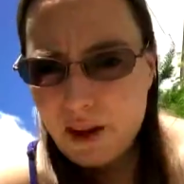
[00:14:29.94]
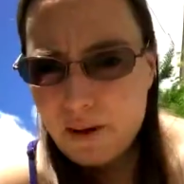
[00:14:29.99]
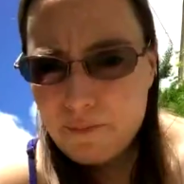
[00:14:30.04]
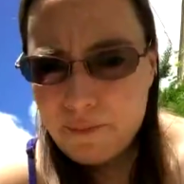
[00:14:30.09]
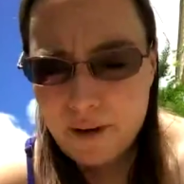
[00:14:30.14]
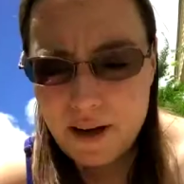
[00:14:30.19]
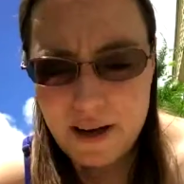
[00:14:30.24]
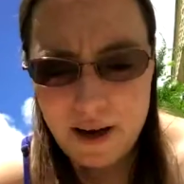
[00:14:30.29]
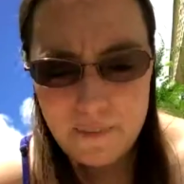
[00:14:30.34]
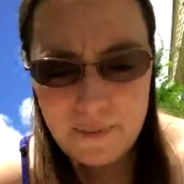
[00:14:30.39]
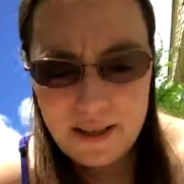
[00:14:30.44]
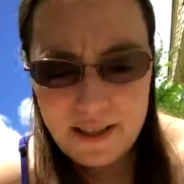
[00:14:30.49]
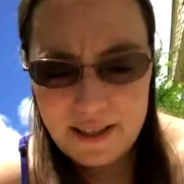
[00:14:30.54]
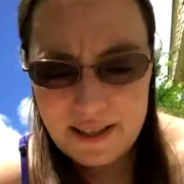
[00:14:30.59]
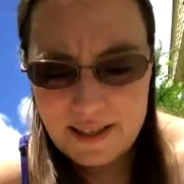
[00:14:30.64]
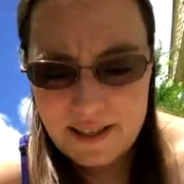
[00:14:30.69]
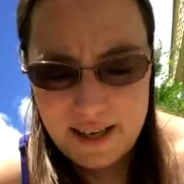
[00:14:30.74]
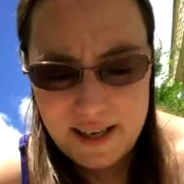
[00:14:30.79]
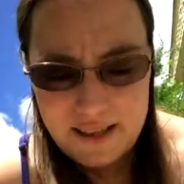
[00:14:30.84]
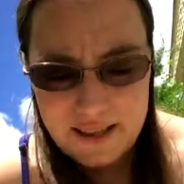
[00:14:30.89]
But I mean,
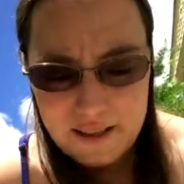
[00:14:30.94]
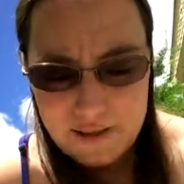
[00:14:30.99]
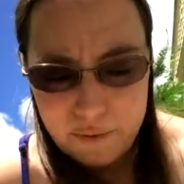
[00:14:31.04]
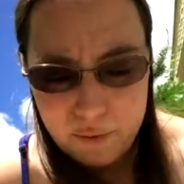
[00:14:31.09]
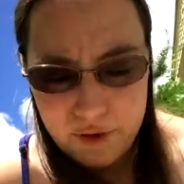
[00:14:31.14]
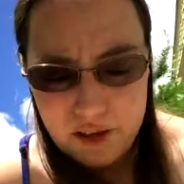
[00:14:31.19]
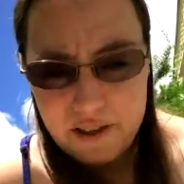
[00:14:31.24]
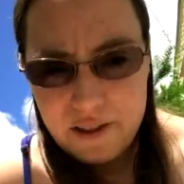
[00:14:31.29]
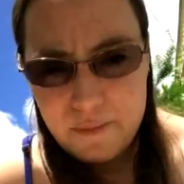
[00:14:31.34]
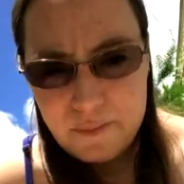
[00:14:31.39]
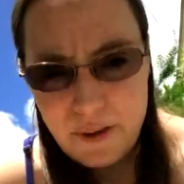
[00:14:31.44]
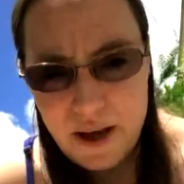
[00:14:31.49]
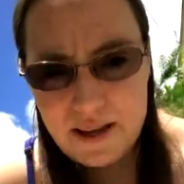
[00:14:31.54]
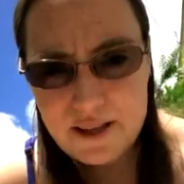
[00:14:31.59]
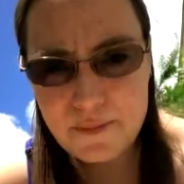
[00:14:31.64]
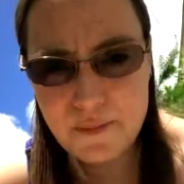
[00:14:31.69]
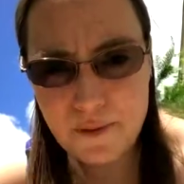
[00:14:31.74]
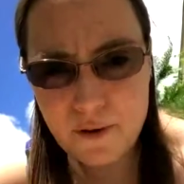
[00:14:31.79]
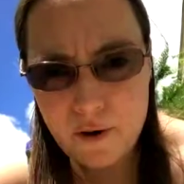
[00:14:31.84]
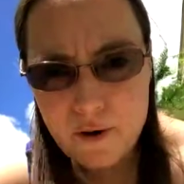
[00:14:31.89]
it's one of the
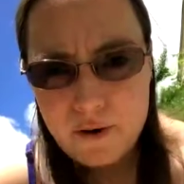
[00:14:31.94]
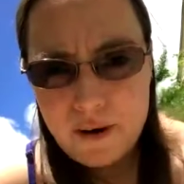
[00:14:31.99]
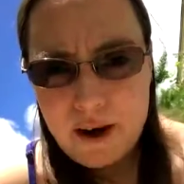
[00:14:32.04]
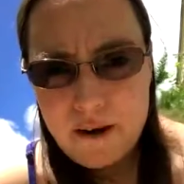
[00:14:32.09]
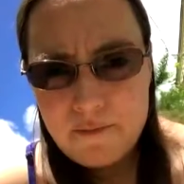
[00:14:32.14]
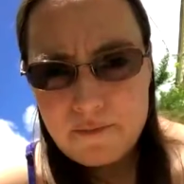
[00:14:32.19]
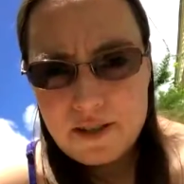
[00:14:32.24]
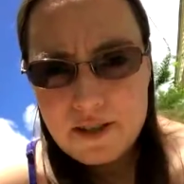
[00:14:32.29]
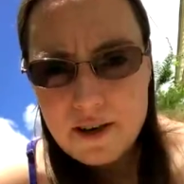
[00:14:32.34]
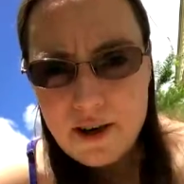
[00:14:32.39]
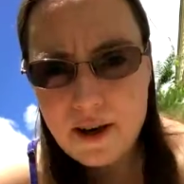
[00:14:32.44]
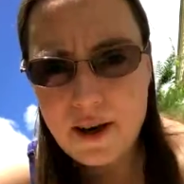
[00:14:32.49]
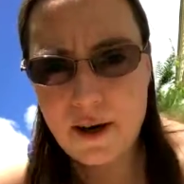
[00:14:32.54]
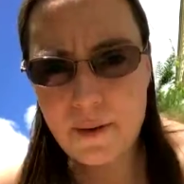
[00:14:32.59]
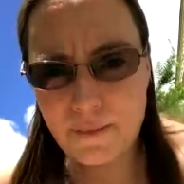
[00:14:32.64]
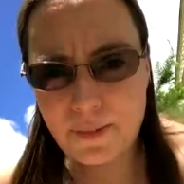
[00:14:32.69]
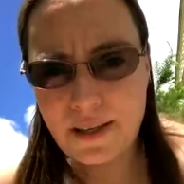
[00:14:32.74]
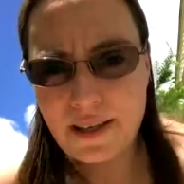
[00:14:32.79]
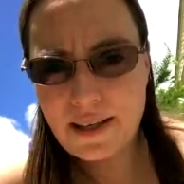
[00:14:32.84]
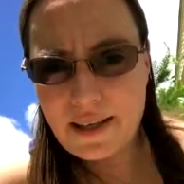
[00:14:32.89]
best programs a
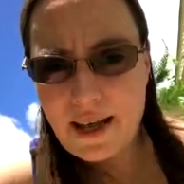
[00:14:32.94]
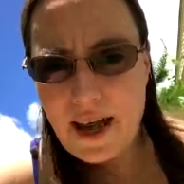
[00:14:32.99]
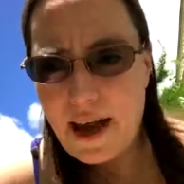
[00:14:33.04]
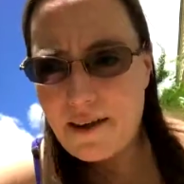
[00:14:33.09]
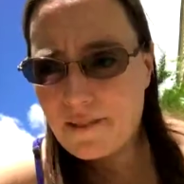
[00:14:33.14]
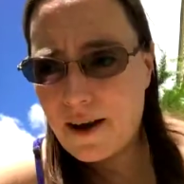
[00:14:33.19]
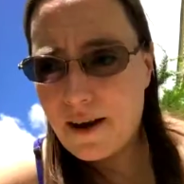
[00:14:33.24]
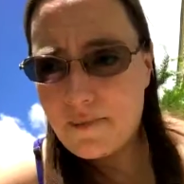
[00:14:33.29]
company can have.